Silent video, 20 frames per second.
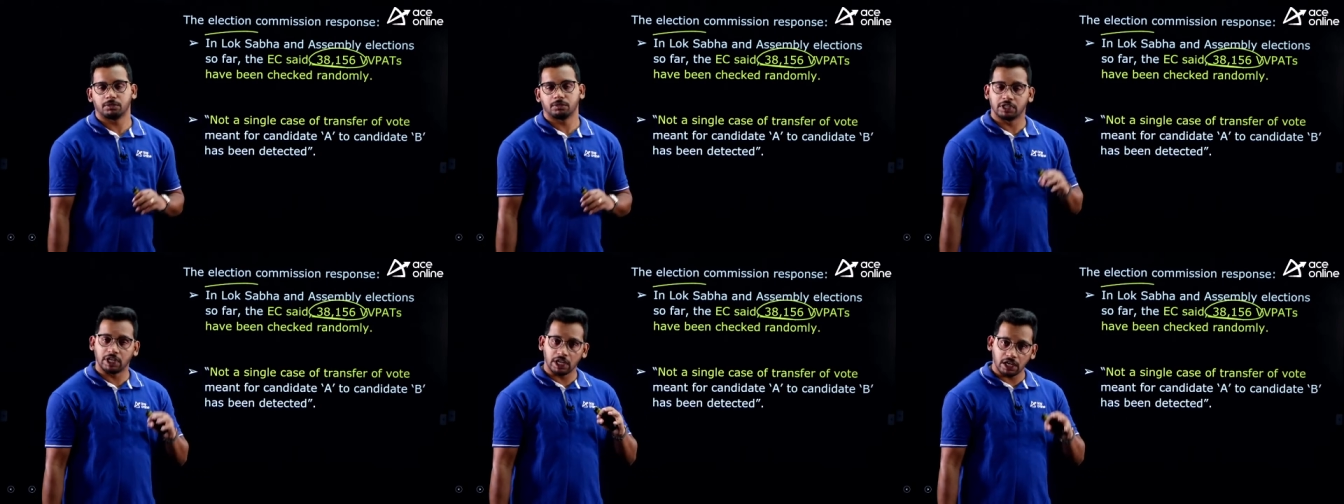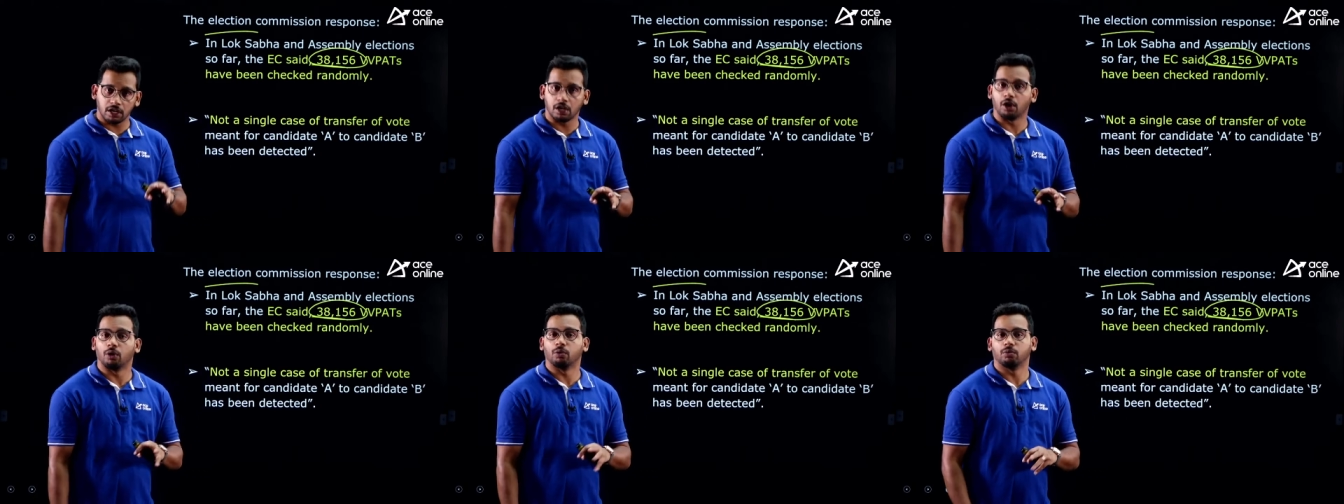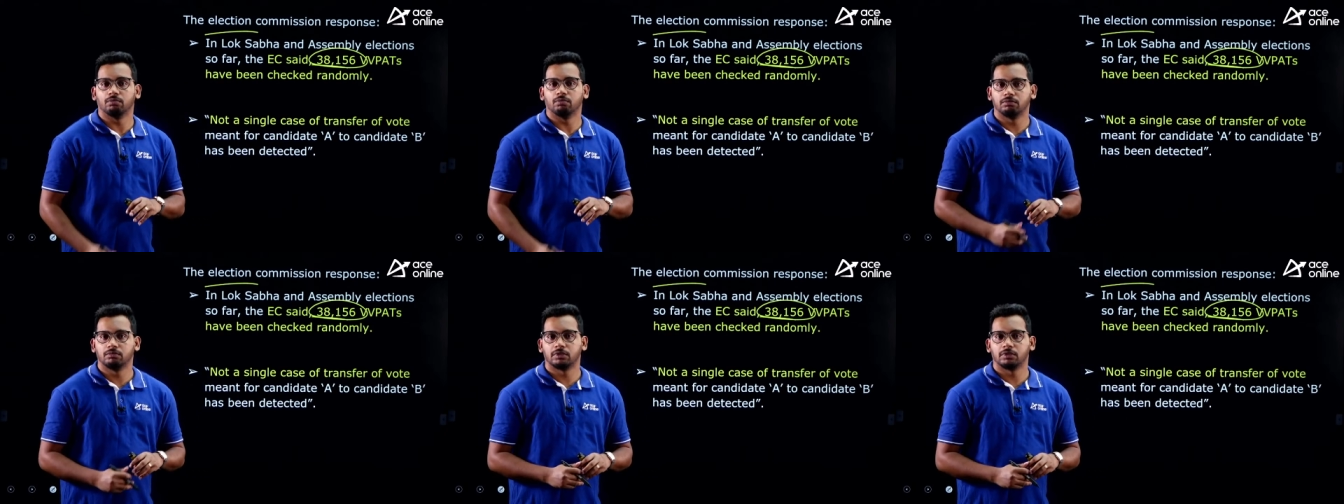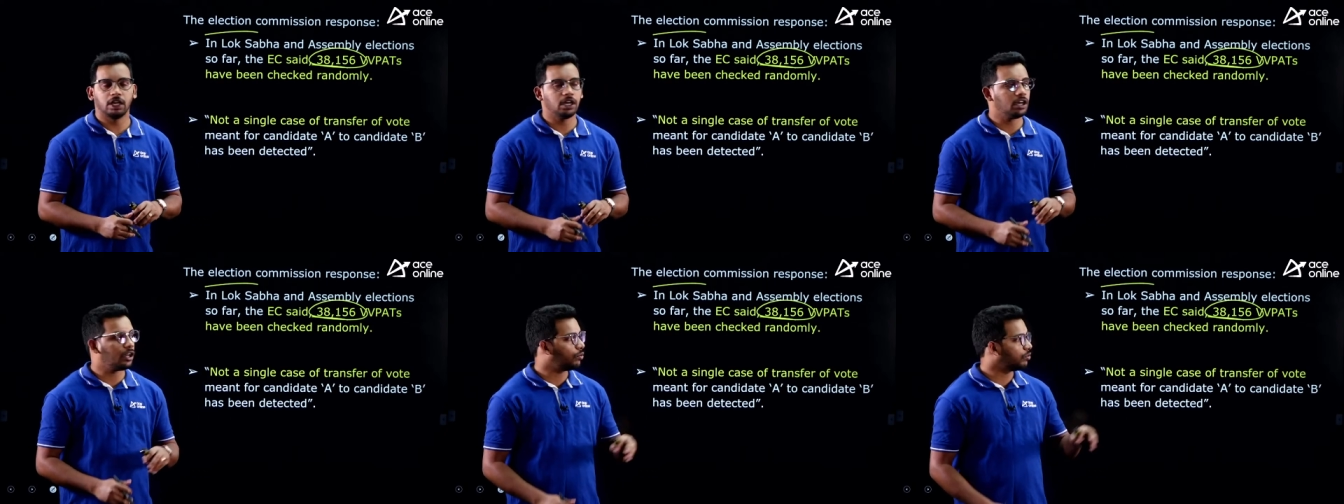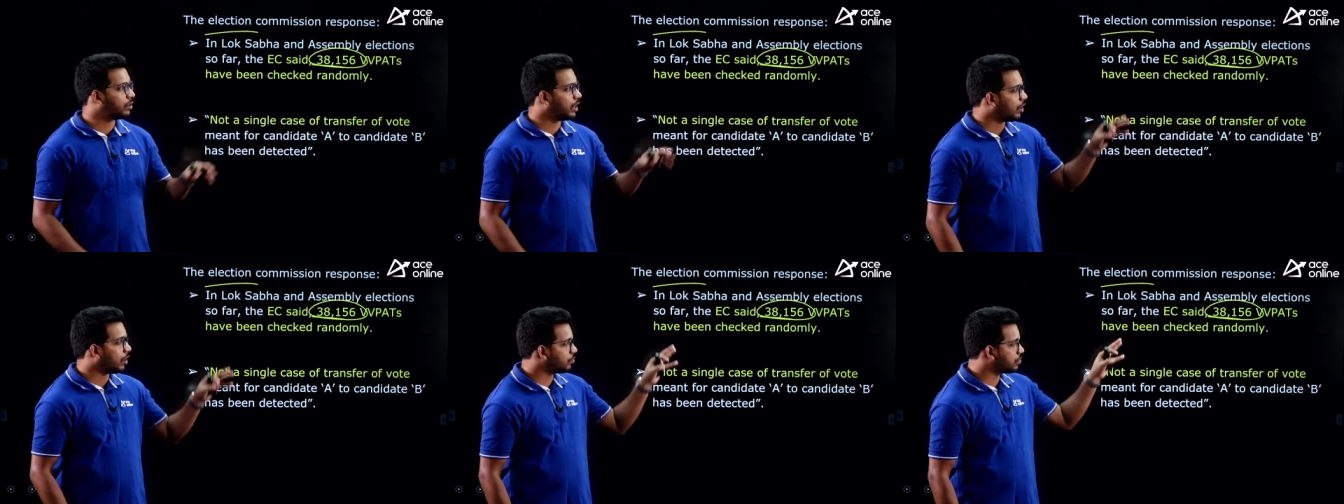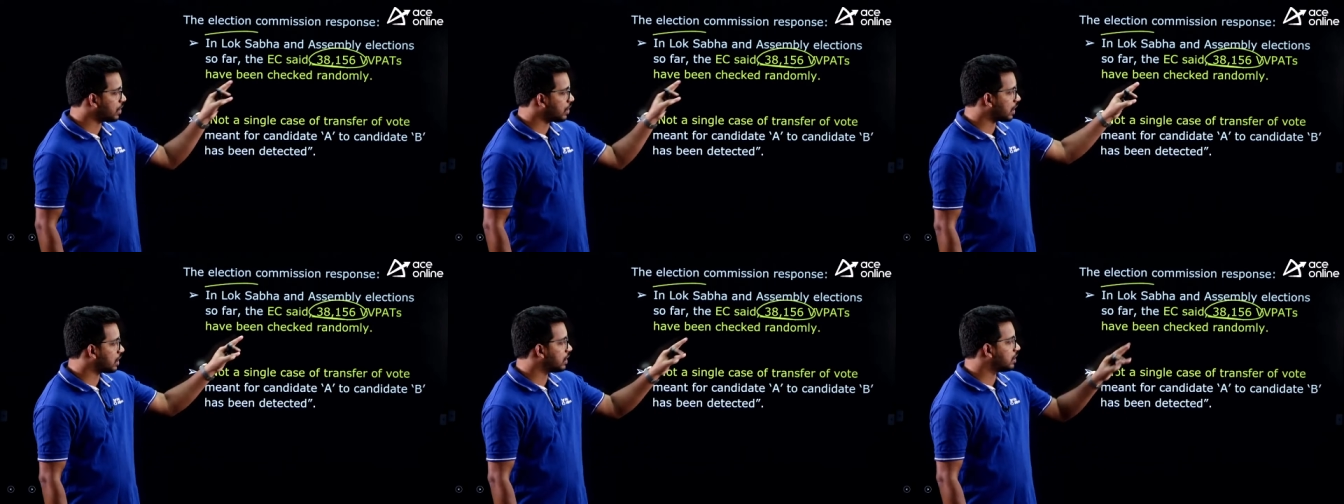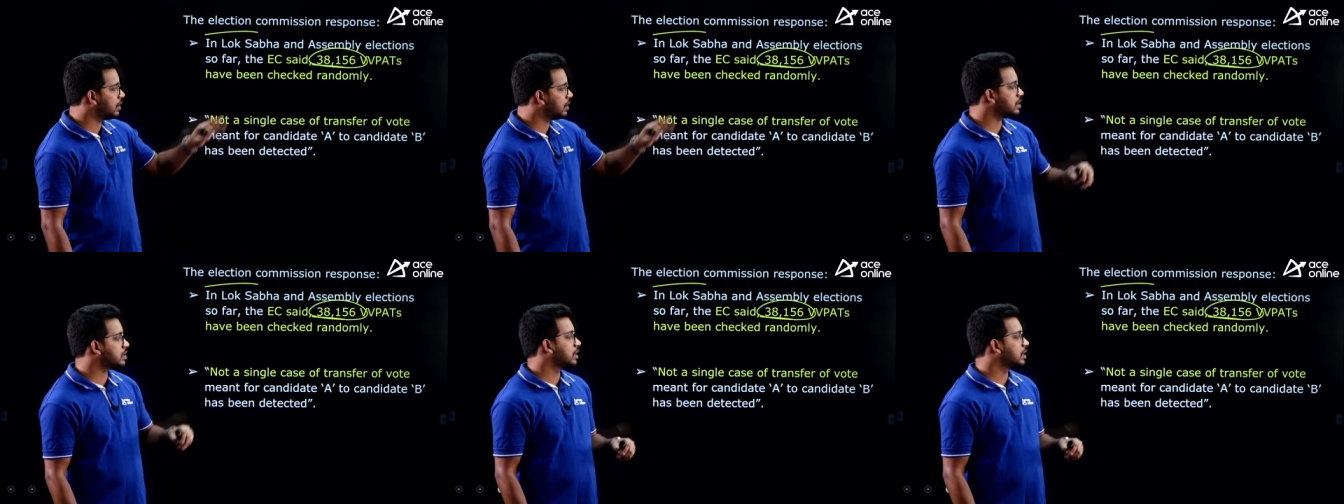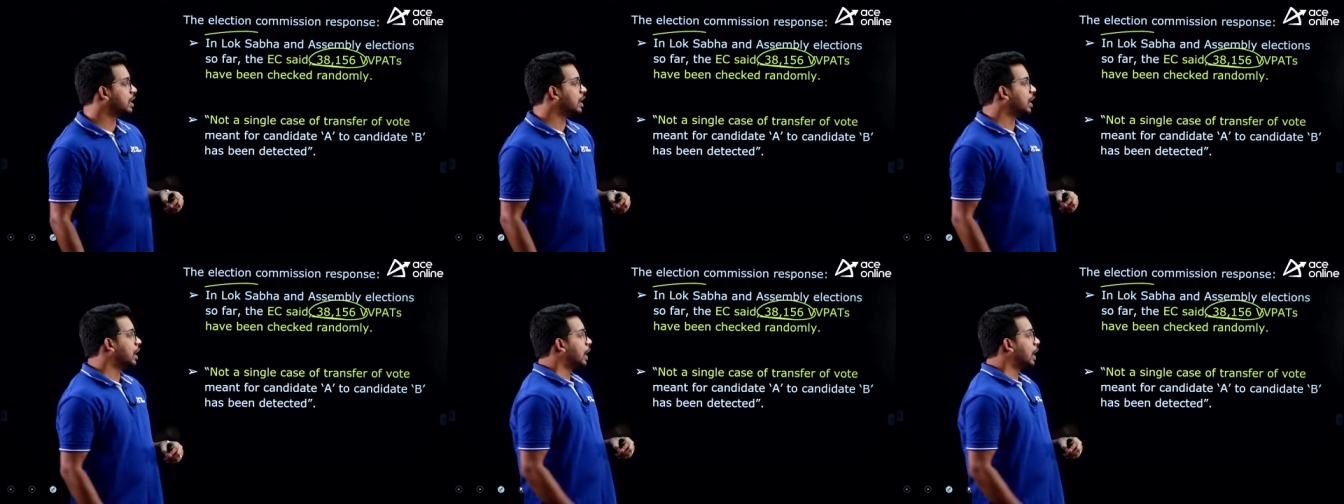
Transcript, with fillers: till now. Till now they have checked this.